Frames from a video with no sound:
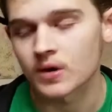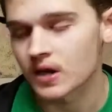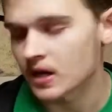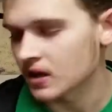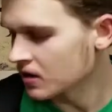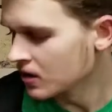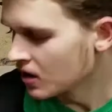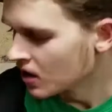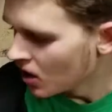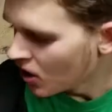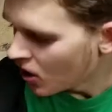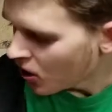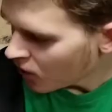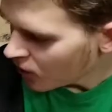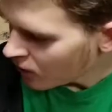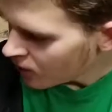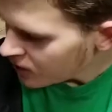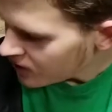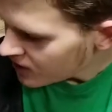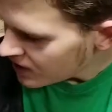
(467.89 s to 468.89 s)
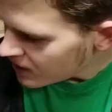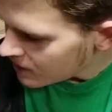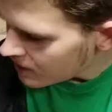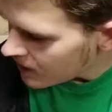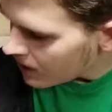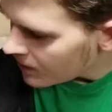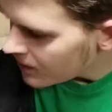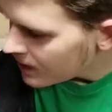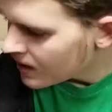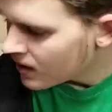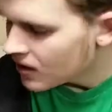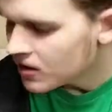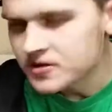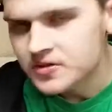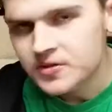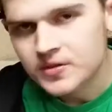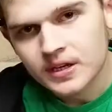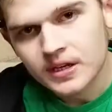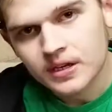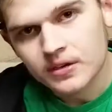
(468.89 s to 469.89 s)
and hopefully maybe
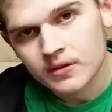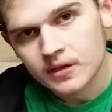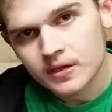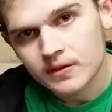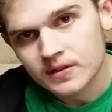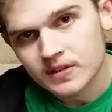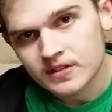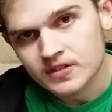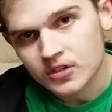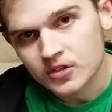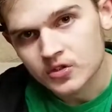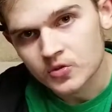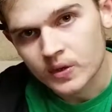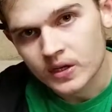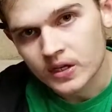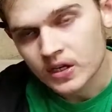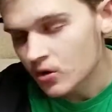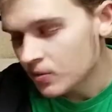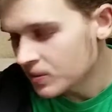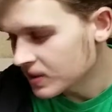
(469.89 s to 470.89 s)
also getting rid of this Arduino,